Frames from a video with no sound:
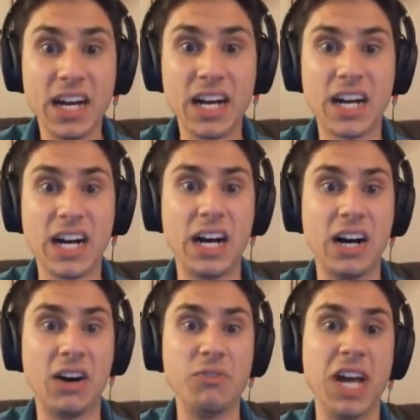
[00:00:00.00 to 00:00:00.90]

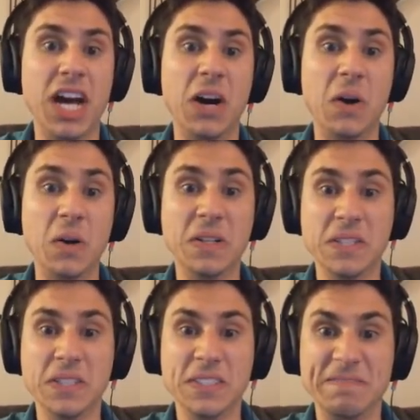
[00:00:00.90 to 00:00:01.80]
Oh, no.
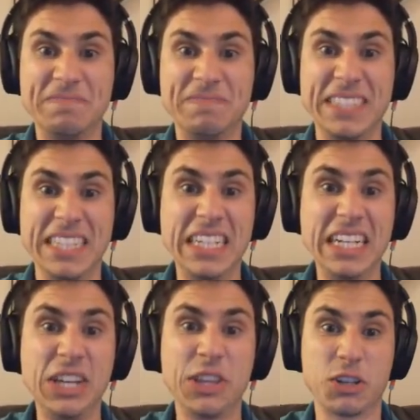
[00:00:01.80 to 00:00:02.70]

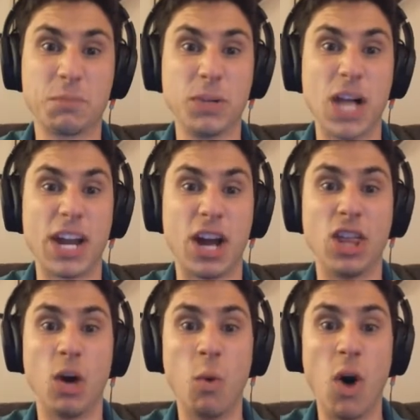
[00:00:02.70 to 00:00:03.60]
Oh, there's blood on
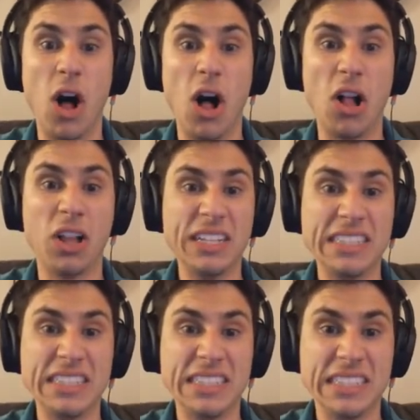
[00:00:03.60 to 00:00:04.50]
the wall.
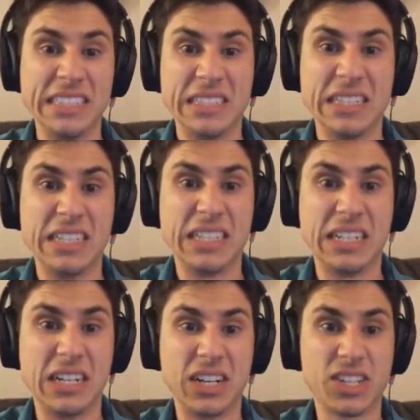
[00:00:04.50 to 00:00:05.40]

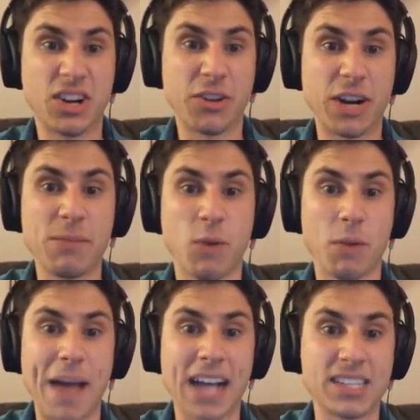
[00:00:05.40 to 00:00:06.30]
Oh, is, are there any more
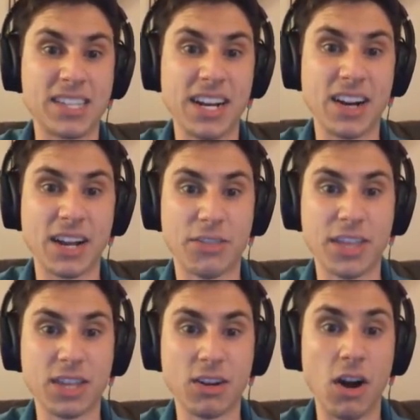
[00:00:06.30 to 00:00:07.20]
bags in here? I don't
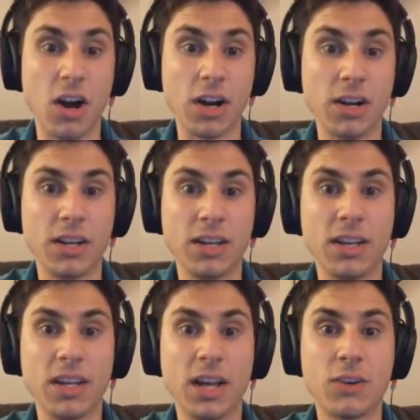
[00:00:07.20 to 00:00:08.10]
think there are.
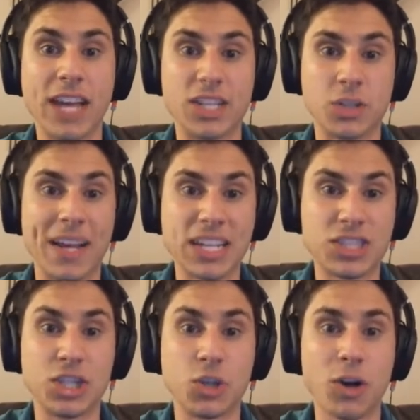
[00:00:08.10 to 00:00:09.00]
Okay, so I guess
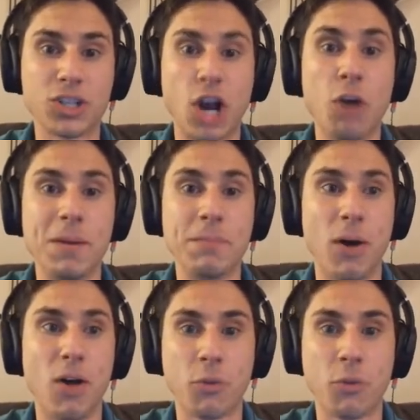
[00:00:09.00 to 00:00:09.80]
the doors open both